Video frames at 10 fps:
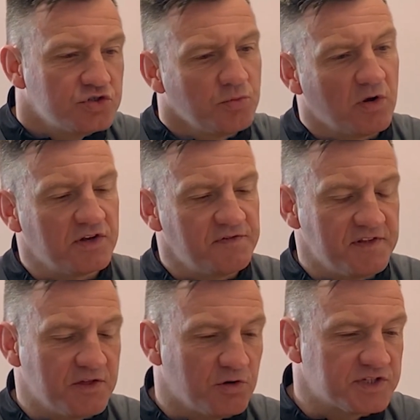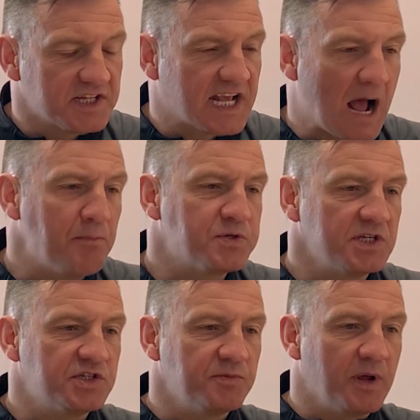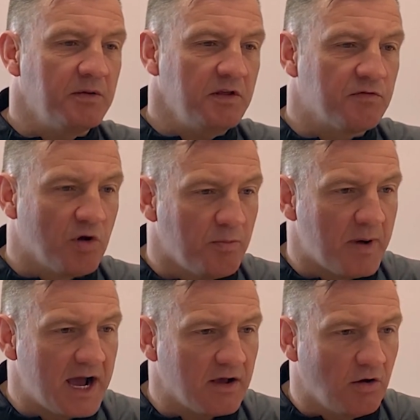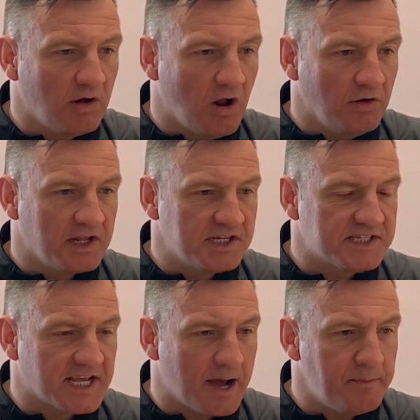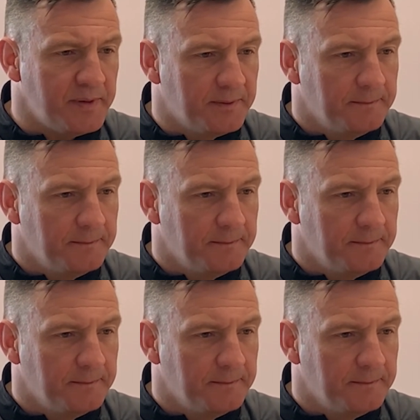So what have you thought of the camp since you've come back on the Easter camp?